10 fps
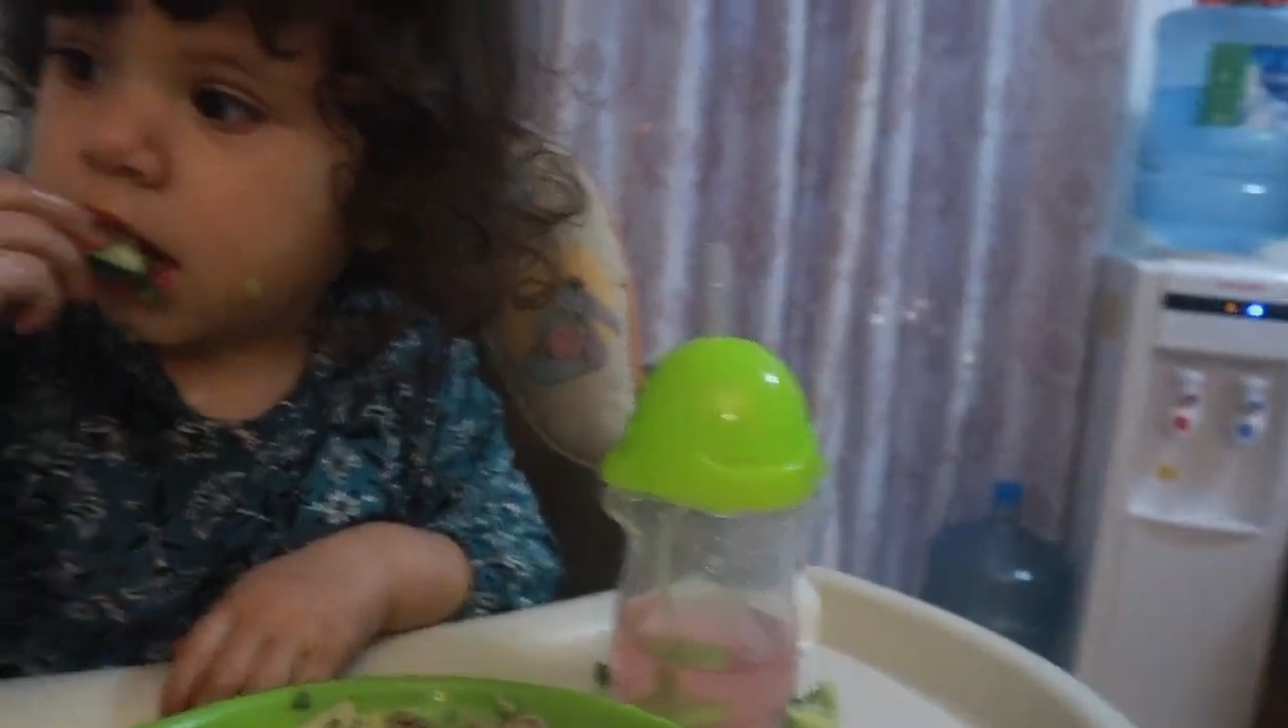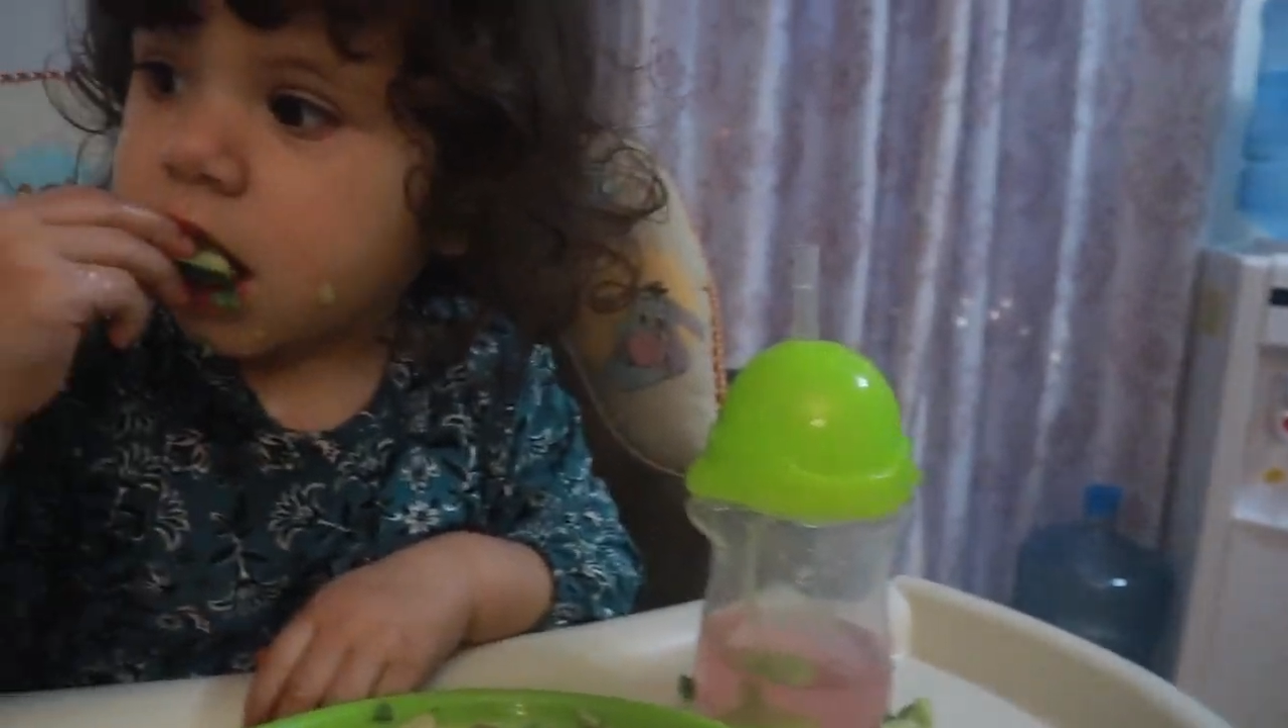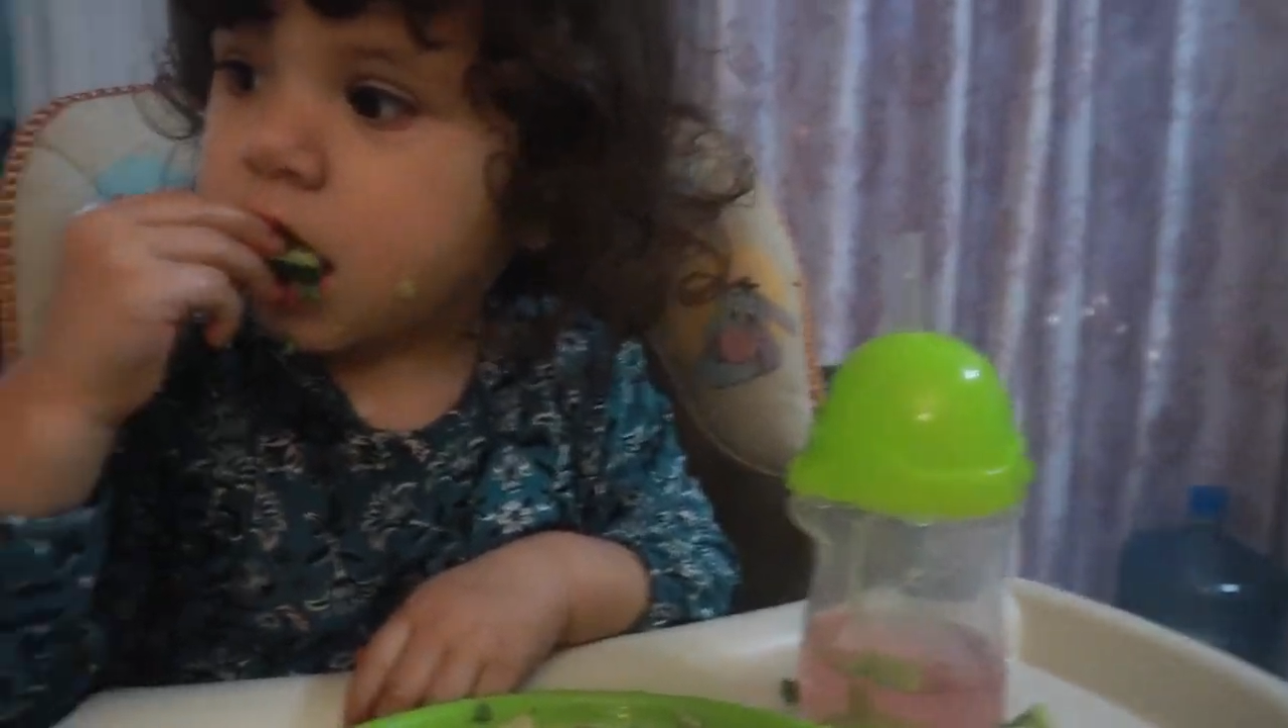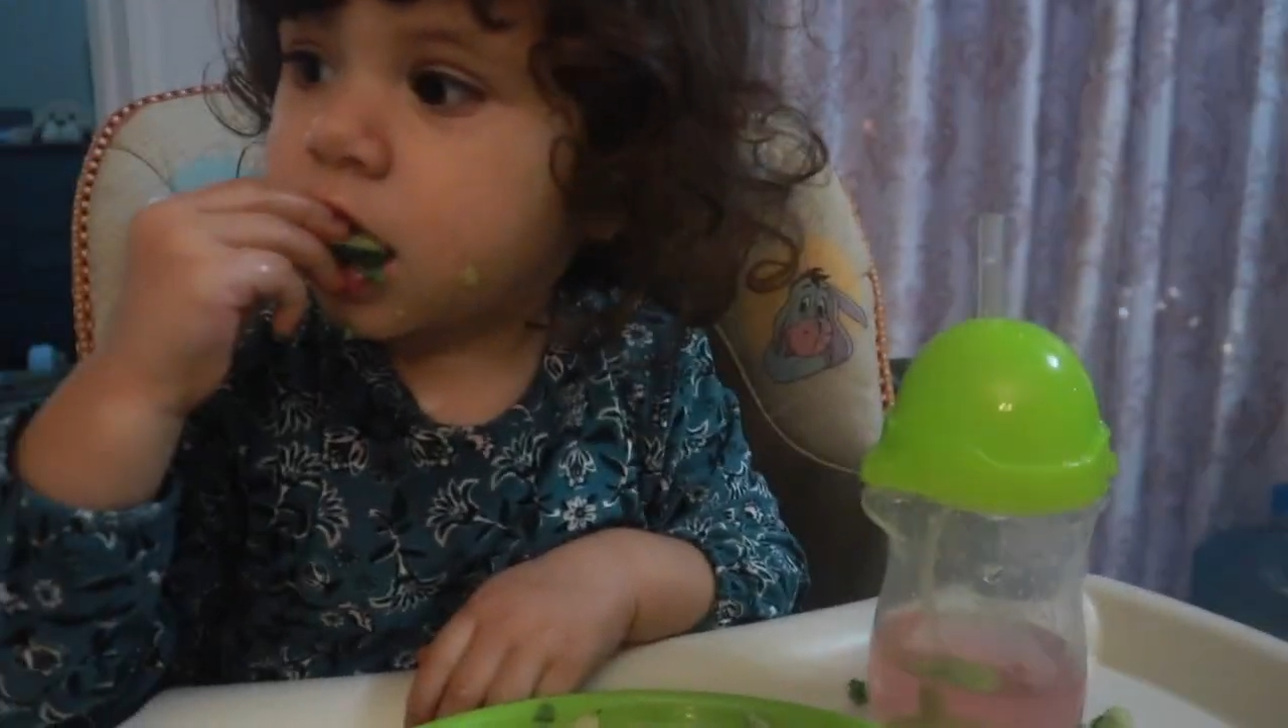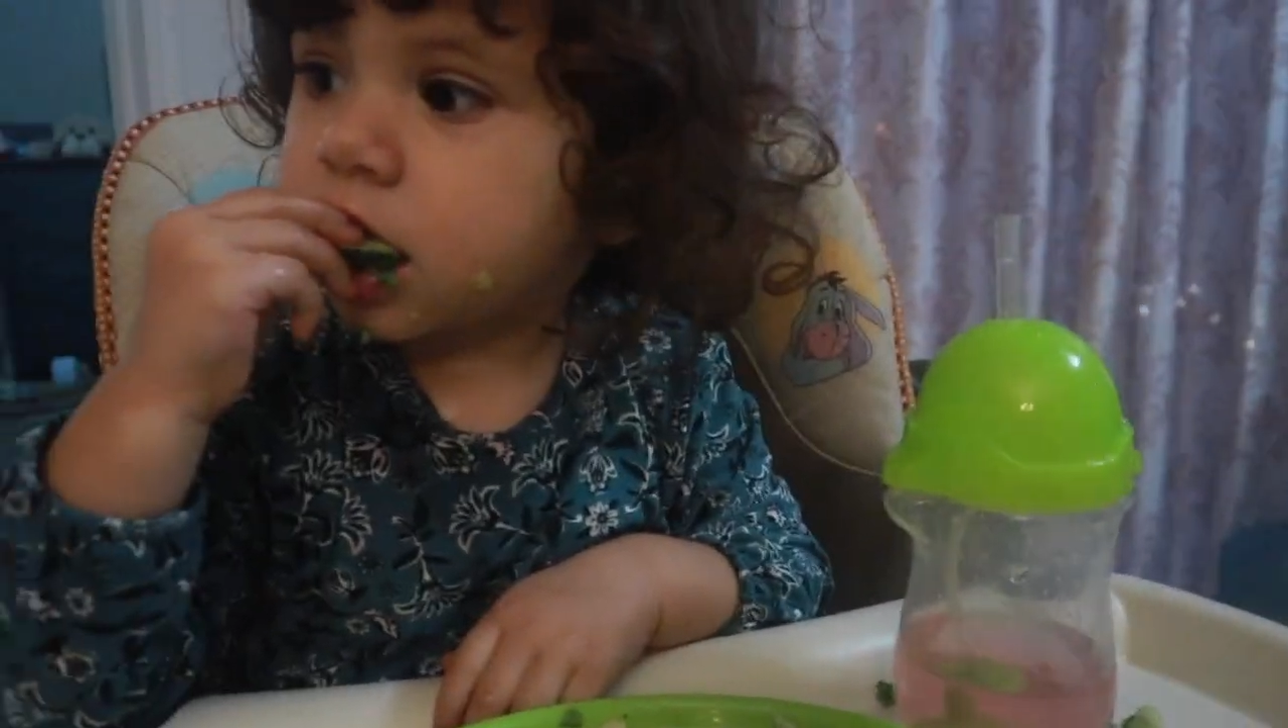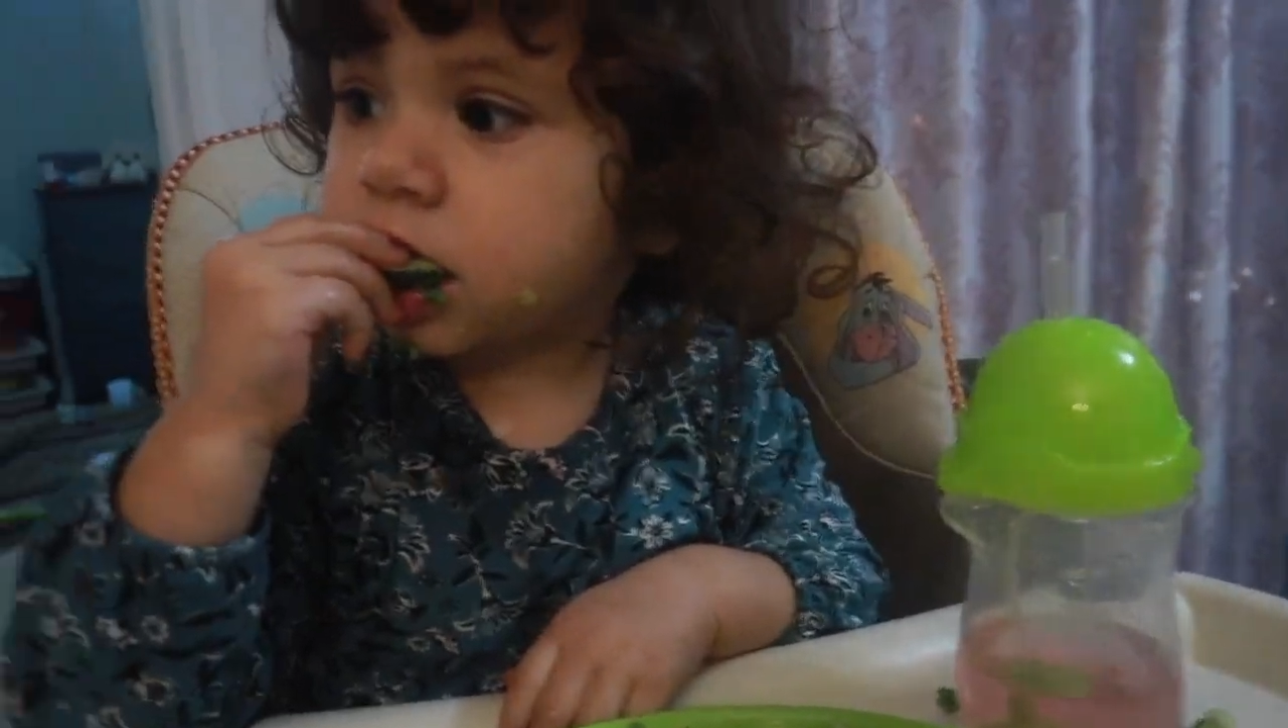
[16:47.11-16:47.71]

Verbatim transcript: everyone how